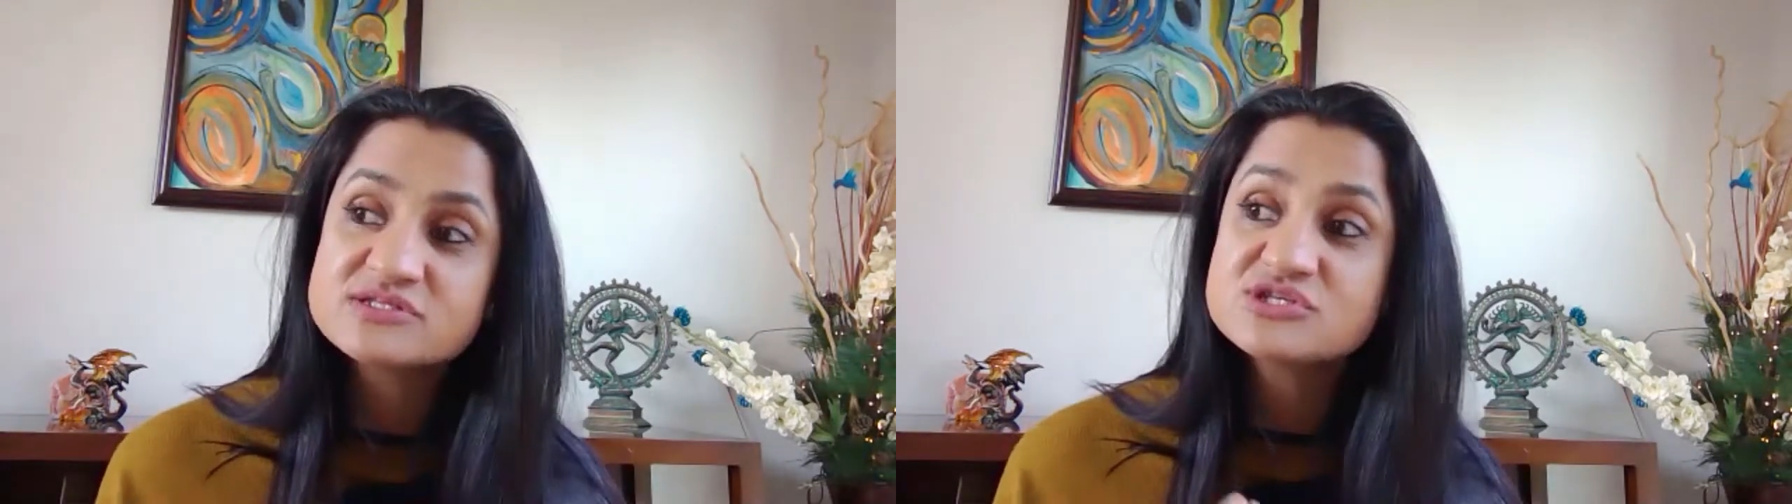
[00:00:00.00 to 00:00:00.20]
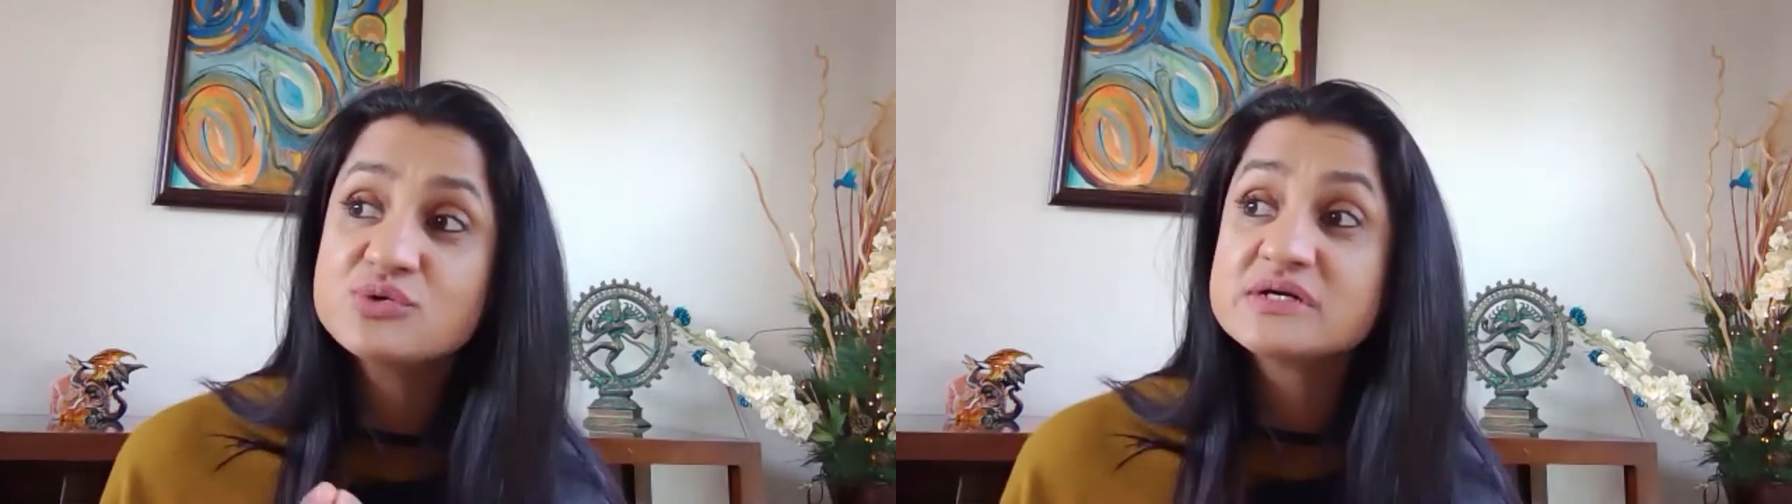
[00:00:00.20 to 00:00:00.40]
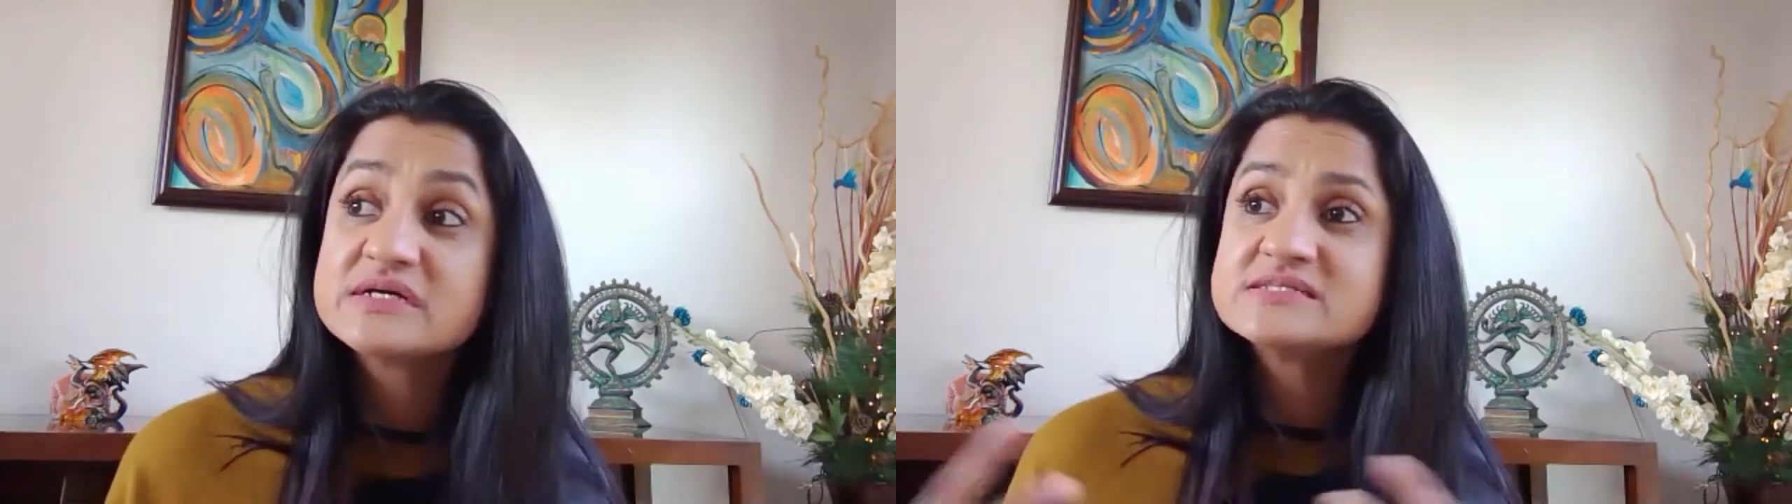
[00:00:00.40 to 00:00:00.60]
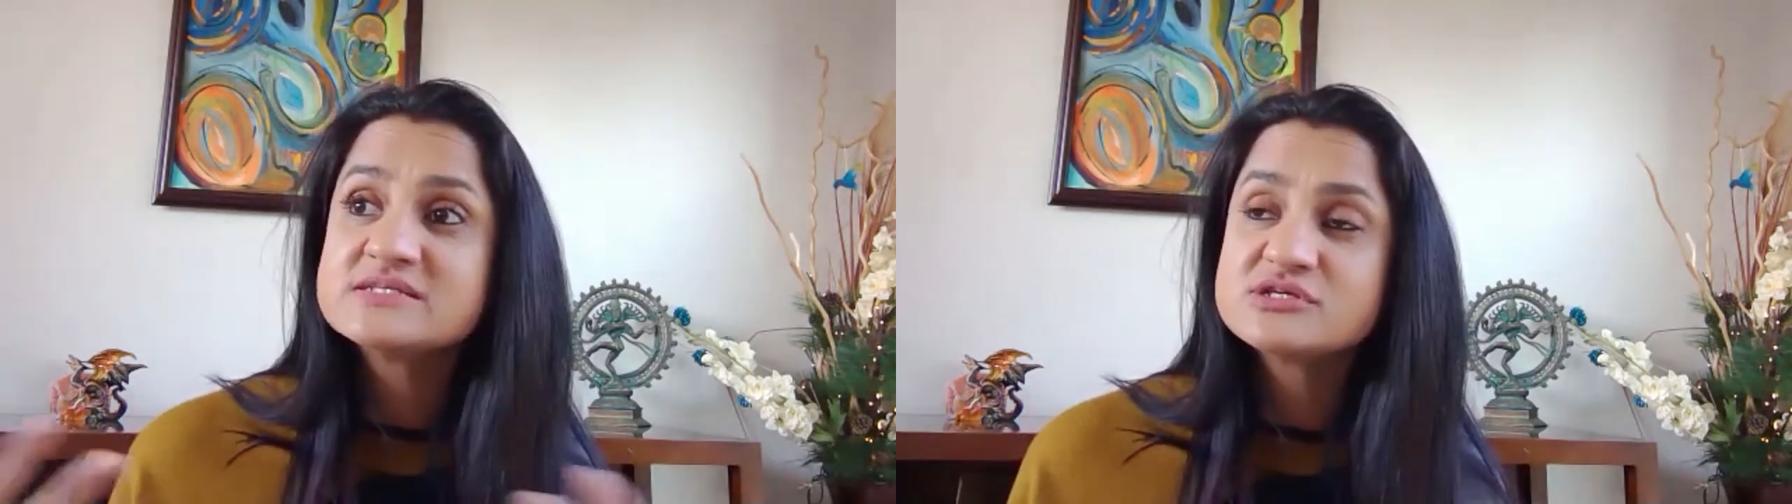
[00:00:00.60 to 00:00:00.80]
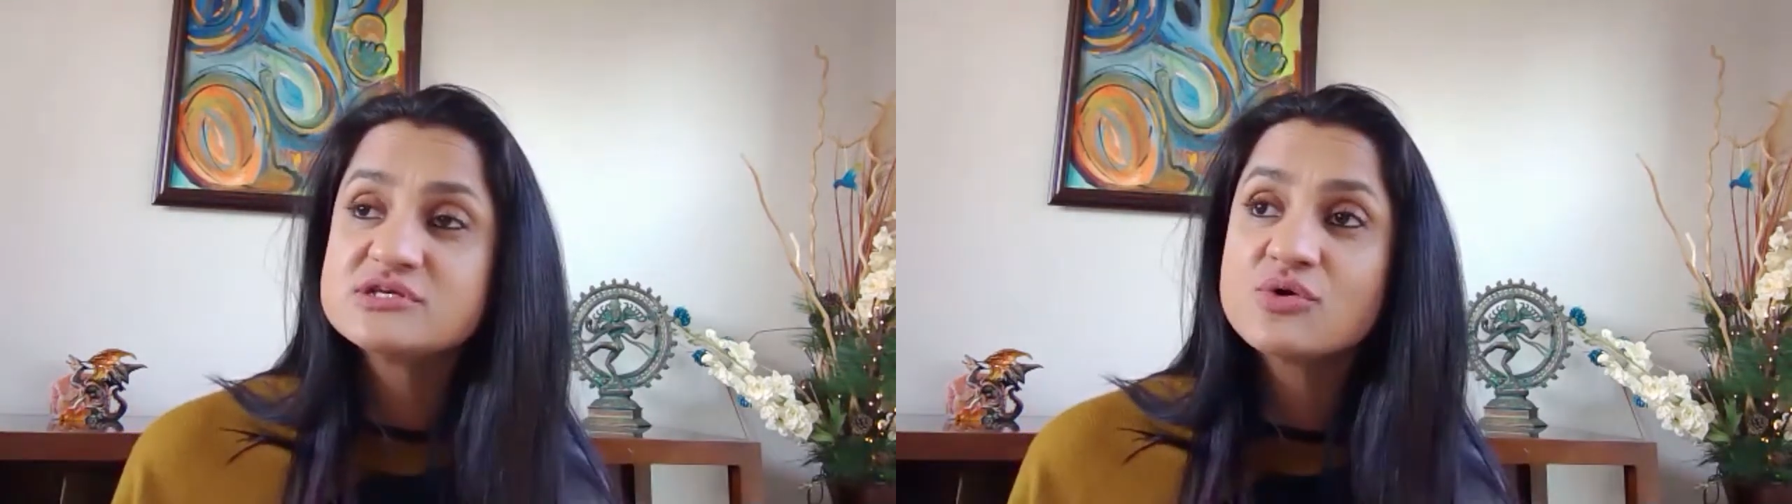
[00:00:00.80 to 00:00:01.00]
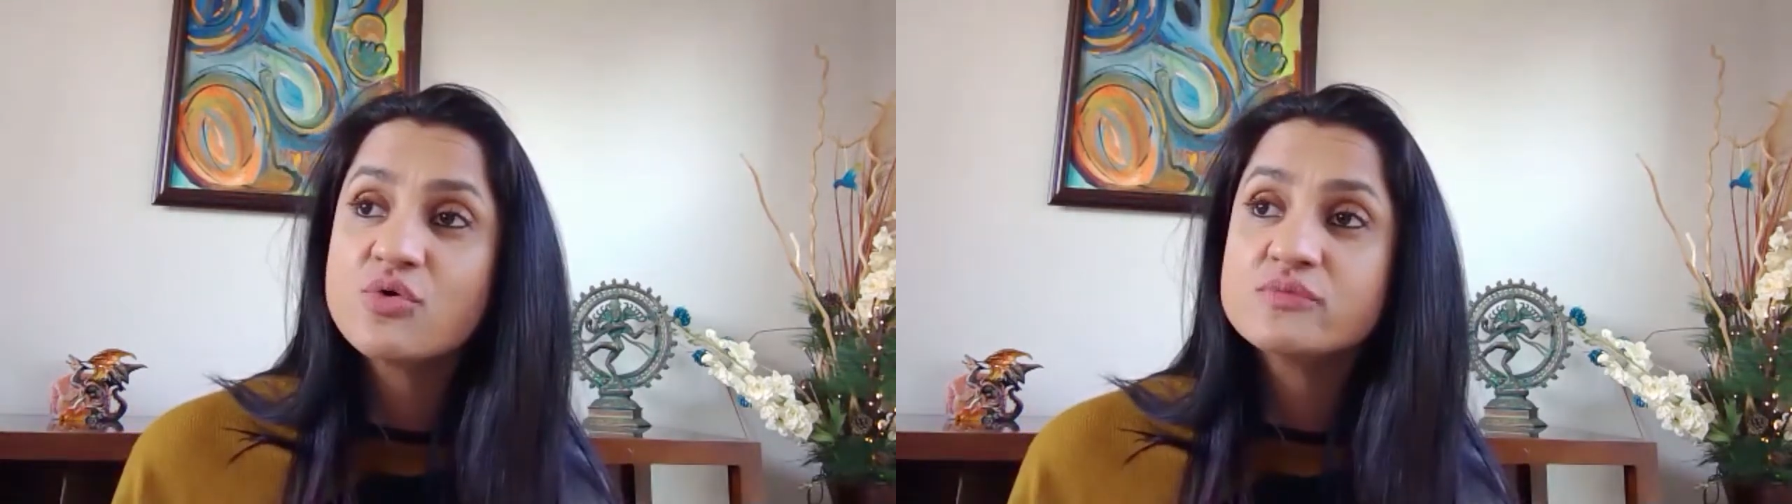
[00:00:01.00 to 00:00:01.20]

you're considering your home